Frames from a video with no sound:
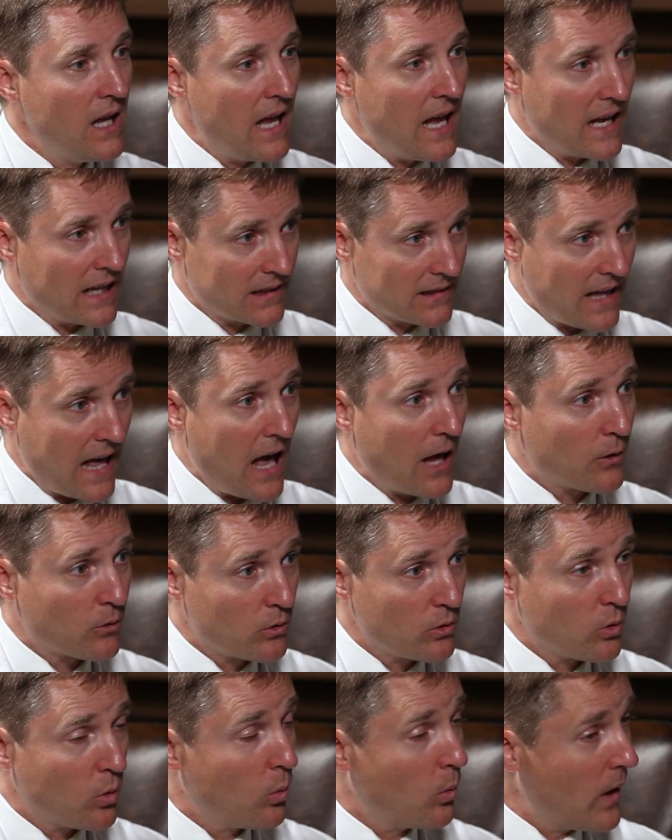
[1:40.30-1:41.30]
A
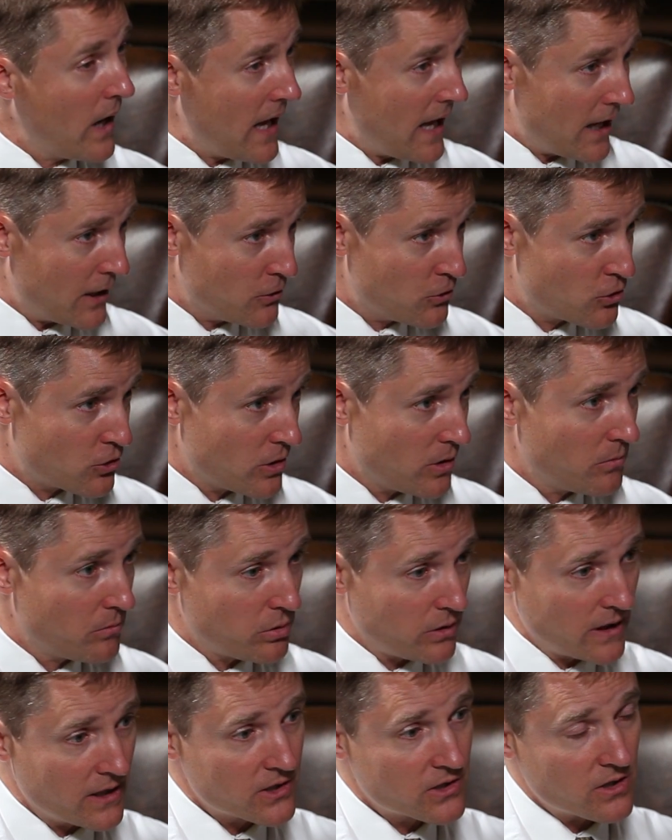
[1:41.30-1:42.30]
lateral wedge
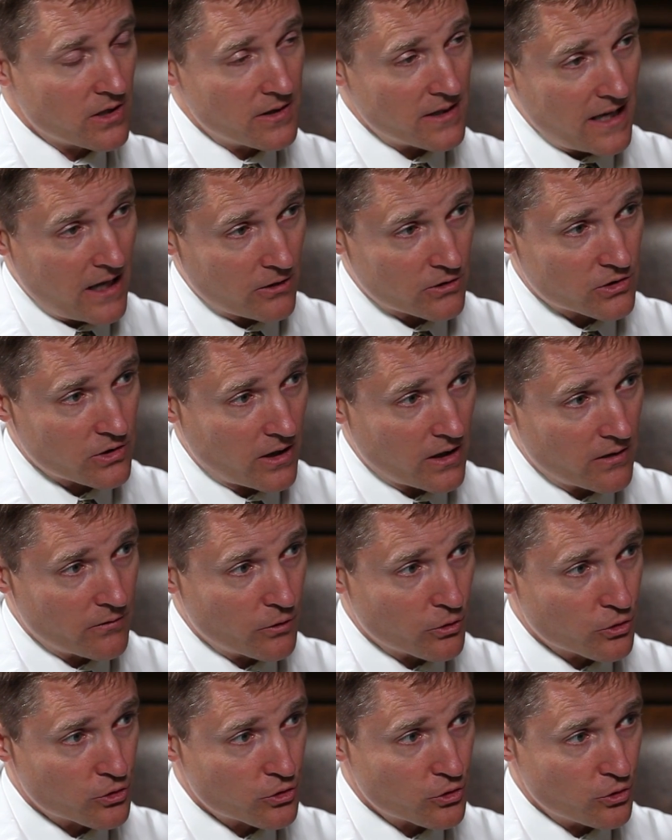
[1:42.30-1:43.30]
placed on the outside of
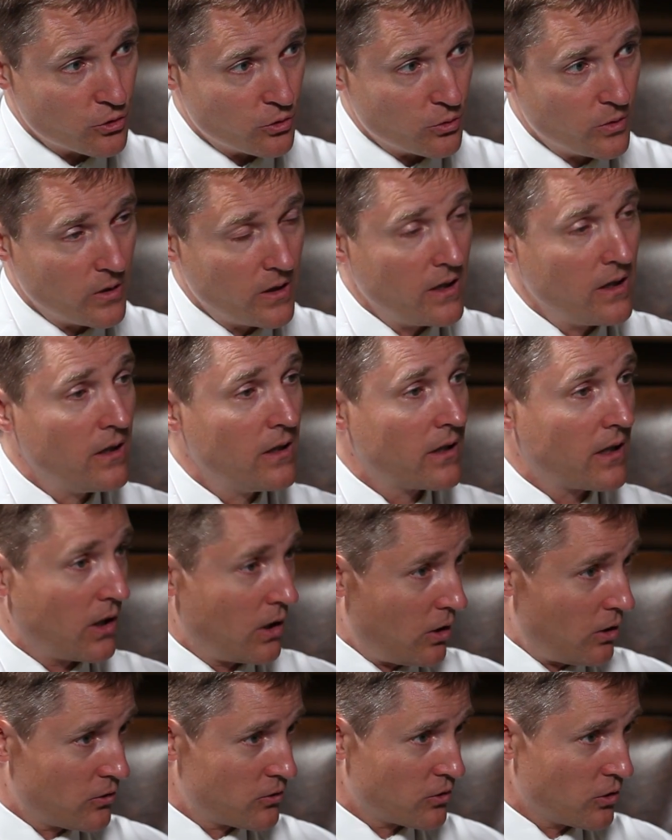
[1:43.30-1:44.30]
your shoe can
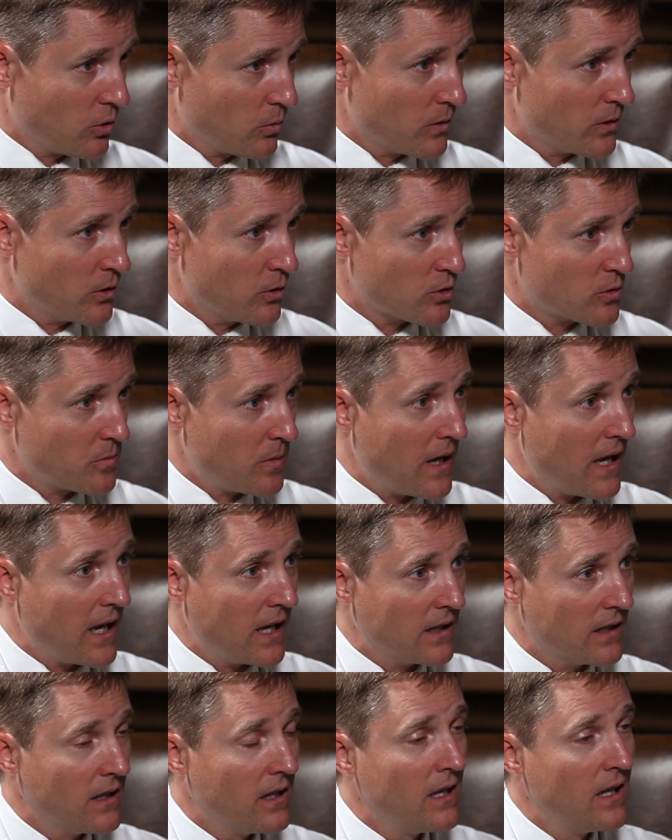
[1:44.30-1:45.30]
also reduce
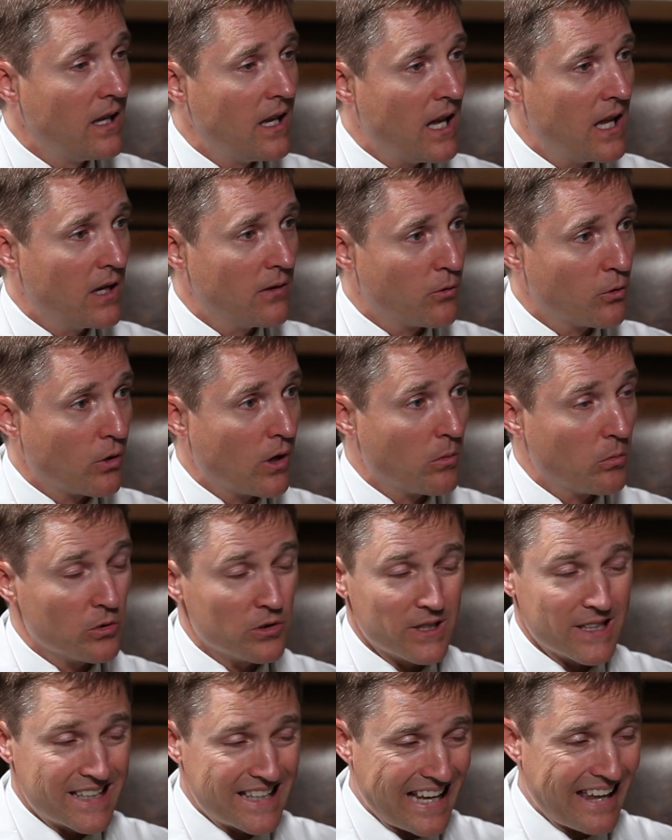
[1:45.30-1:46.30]
pain. And if you're able
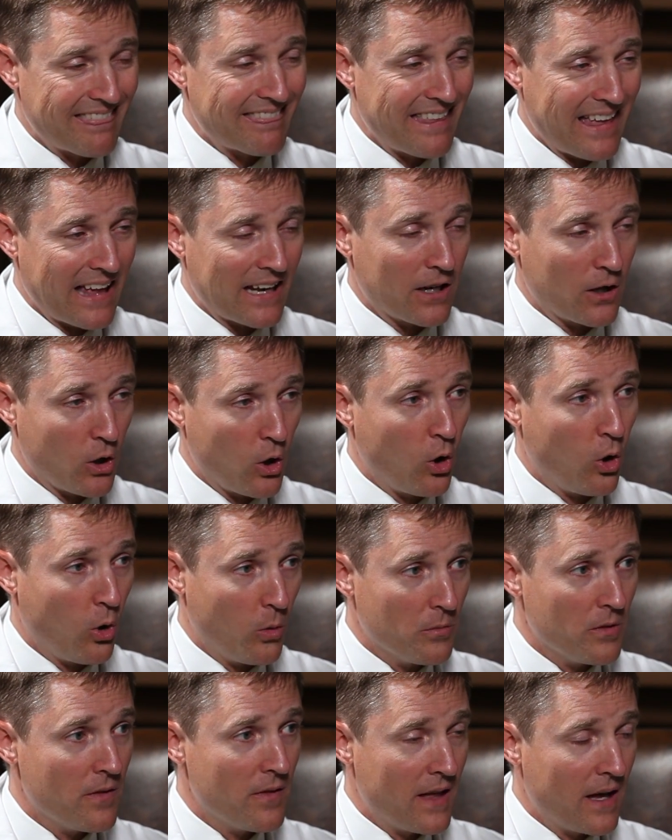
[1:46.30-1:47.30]
to get that at
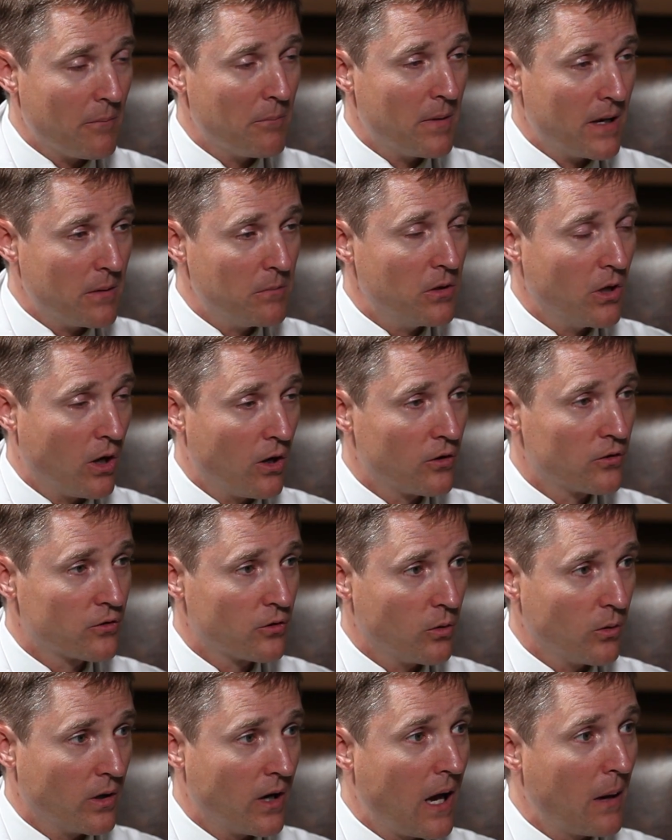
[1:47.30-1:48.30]
home, then that may be
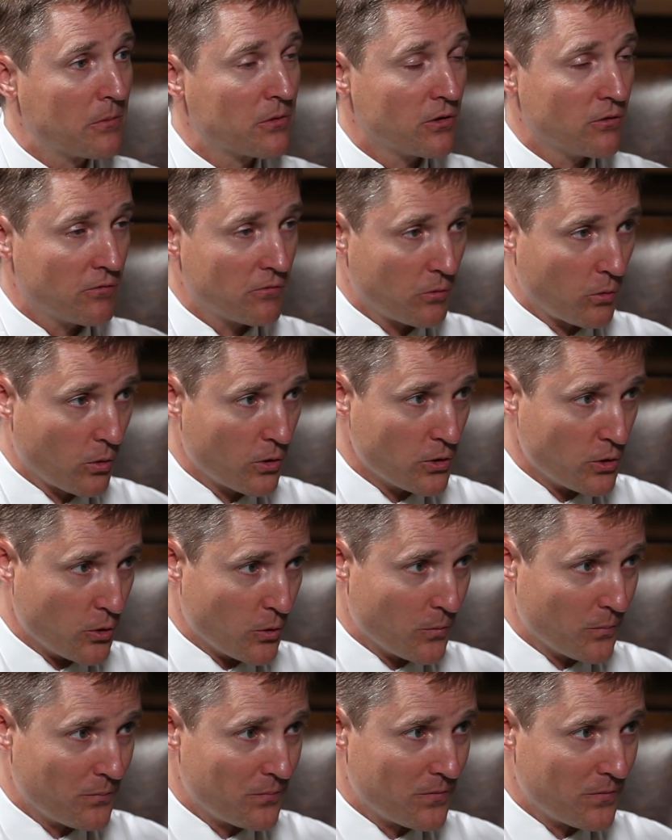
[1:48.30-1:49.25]
also an option for you.